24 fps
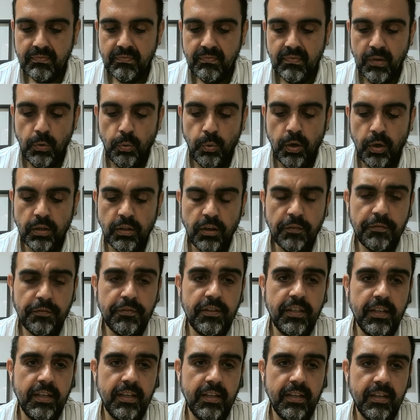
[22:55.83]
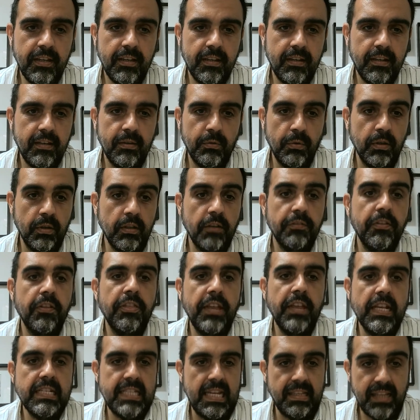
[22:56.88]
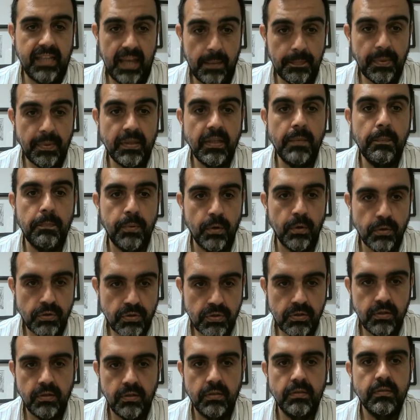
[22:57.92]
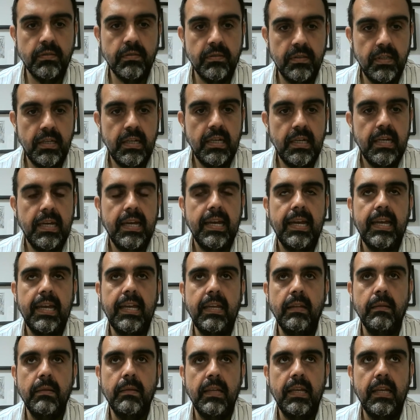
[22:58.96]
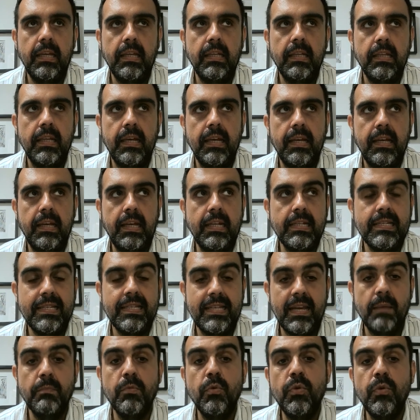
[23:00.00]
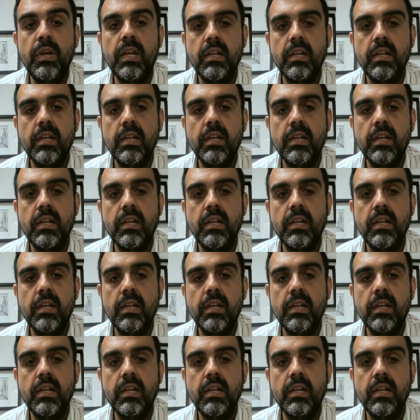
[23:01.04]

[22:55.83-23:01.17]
one of the uh, one of the things that happened in Portugal, in in uh, in some real